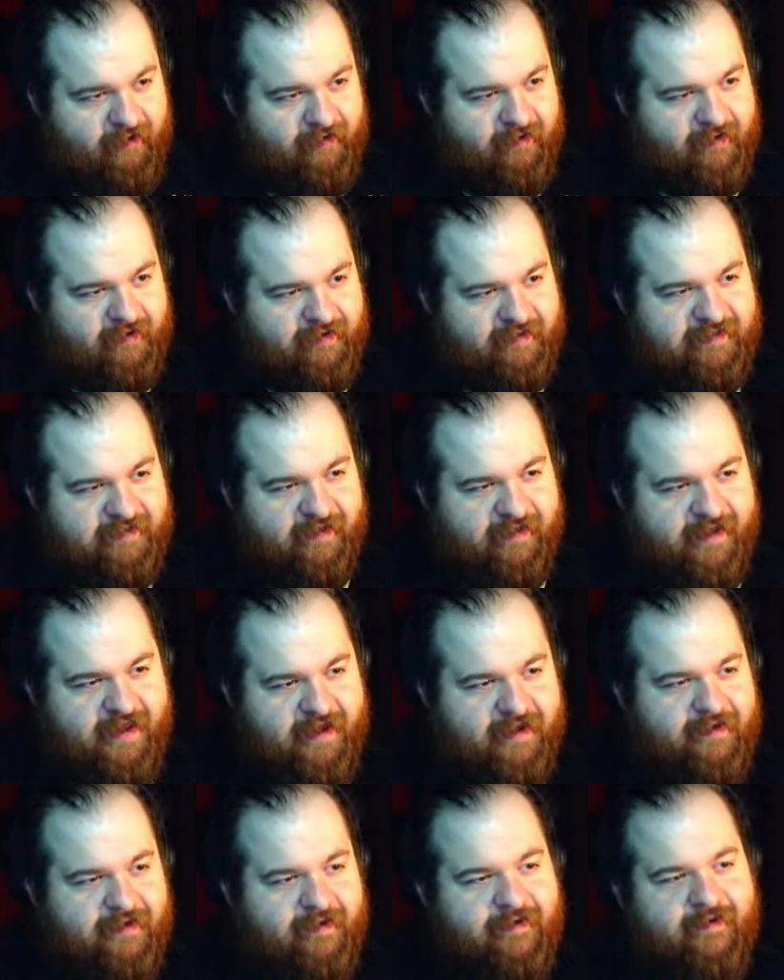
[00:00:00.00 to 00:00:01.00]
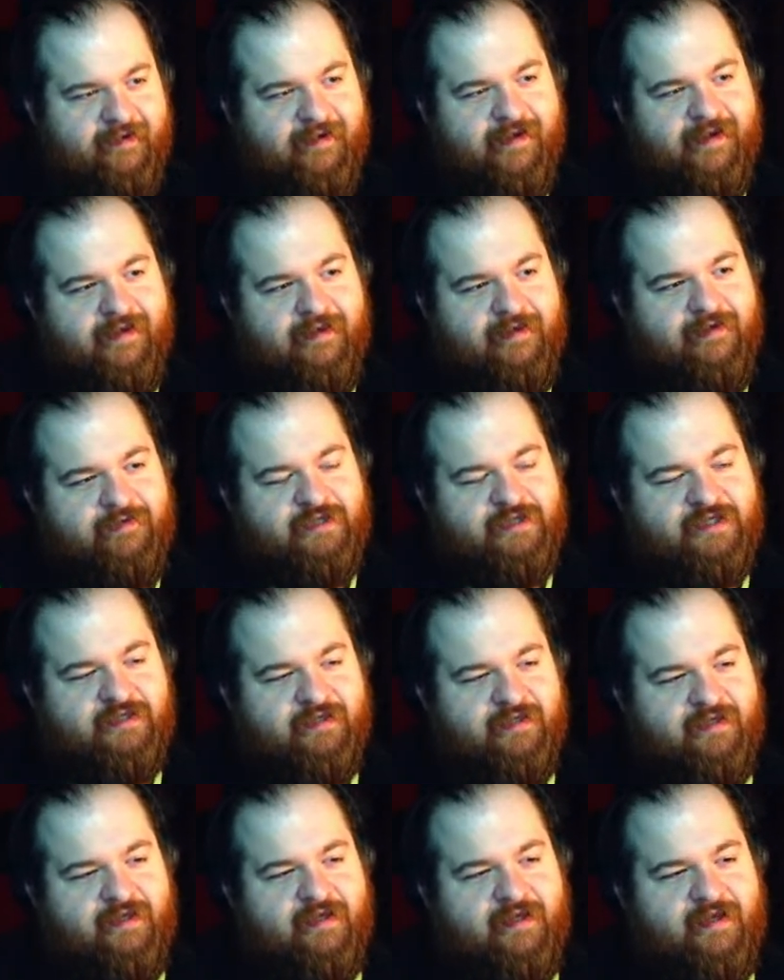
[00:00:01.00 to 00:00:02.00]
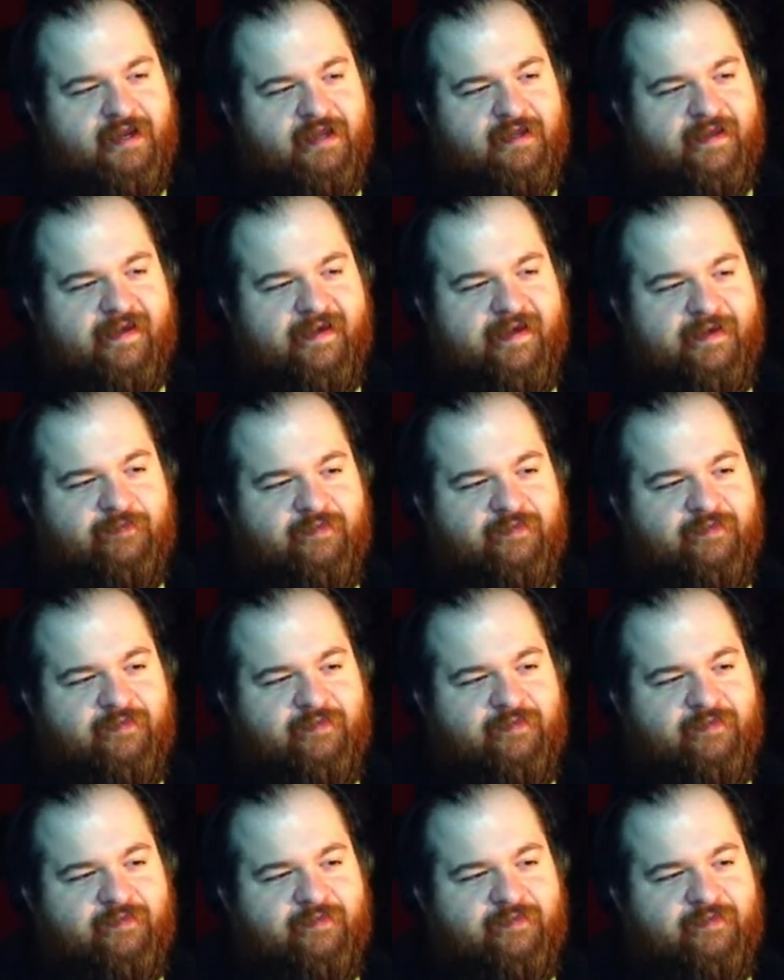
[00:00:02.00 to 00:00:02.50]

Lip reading: Because like usually in a game